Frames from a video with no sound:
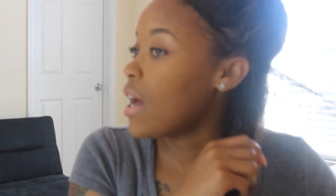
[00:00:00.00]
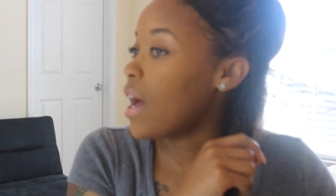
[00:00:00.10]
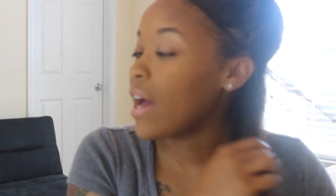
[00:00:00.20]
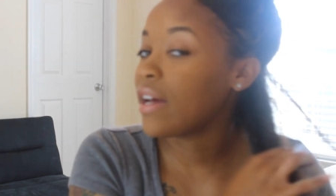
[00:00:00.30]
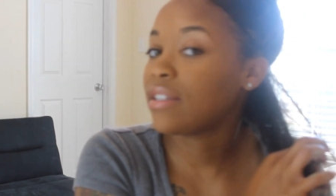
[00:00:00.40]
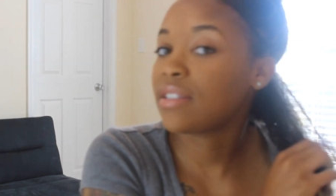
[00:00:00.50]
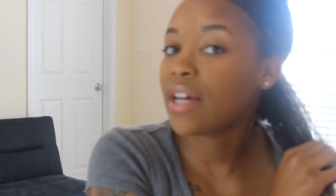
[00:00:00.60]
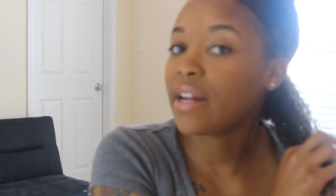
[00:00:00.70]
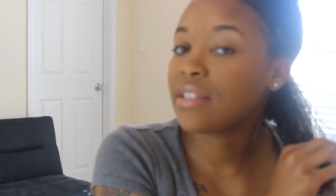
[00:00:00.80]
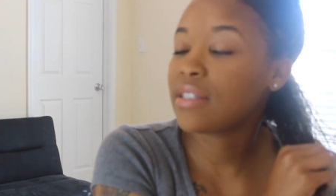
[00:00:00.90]
I
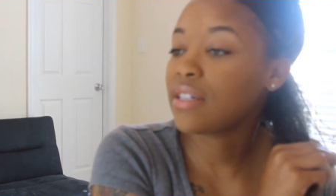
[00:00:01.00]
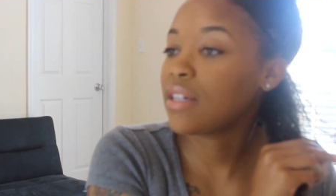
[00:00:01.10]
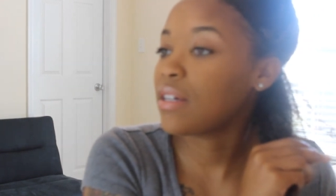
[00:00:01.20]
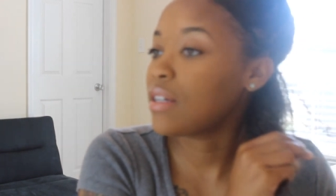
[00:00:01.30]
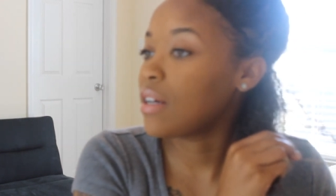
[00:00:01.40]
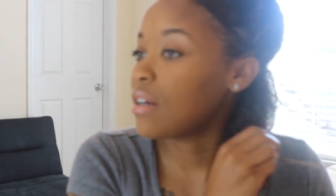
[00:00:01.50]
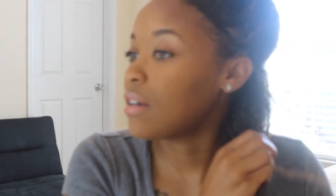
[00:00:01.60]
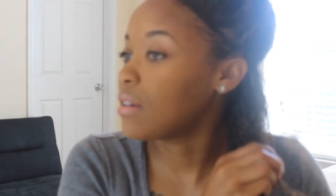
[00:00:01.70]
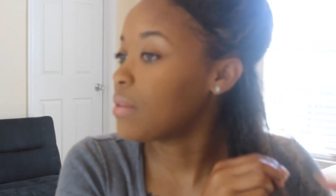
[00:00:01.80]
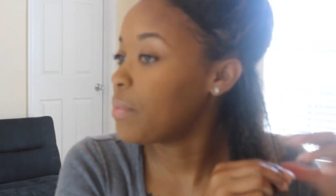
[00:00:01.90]
decided to get
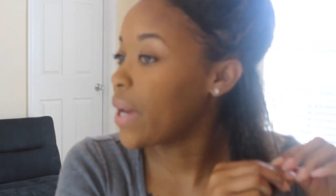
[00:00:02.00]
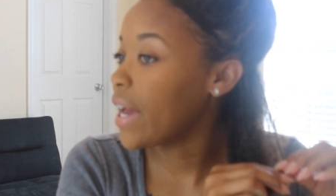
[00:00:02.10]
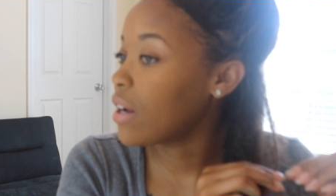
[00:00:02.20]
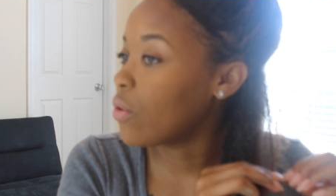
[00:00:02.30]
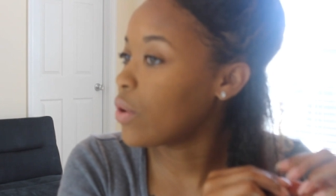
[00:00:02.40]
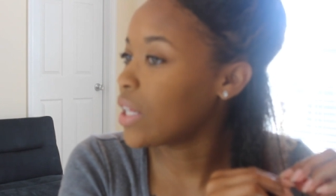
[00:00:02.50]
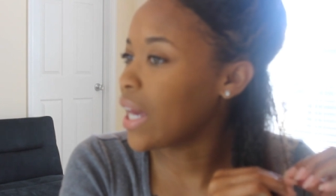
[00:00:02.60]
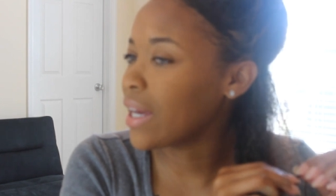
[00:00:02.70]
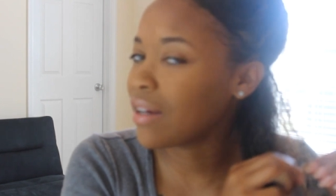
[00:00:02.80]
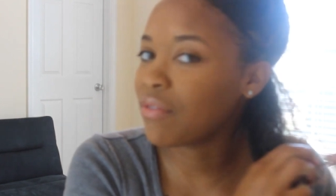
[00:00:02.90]
um, back on
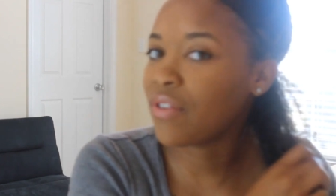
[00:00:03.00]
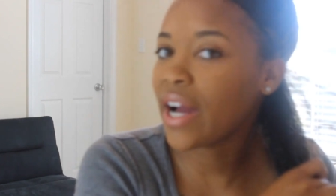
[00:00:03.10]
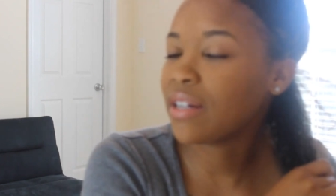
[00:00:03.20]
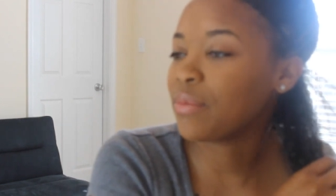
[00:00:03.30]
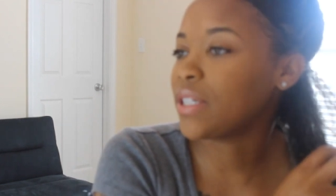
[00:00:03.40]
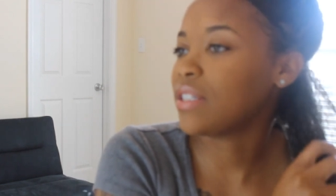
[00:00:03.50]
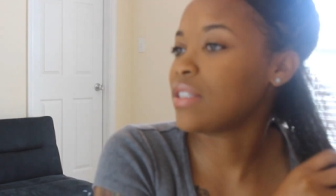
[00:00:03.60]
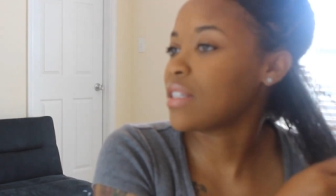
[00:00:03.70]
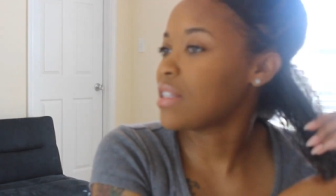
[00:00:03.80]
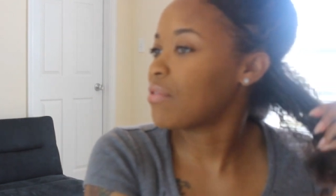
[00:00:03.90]
like
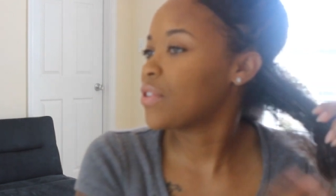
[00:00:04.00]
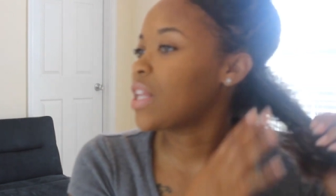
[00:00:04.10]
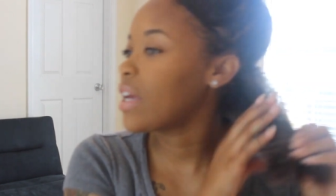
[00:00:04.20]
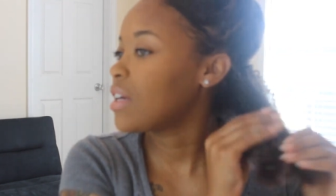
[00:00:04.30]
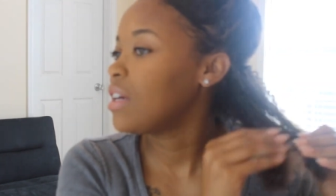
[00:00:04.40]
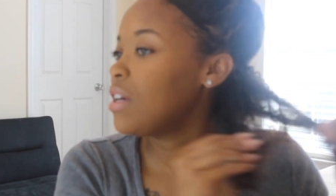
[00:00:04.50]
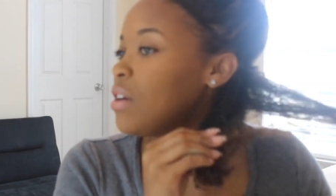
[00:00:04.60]
vitamins because I feel like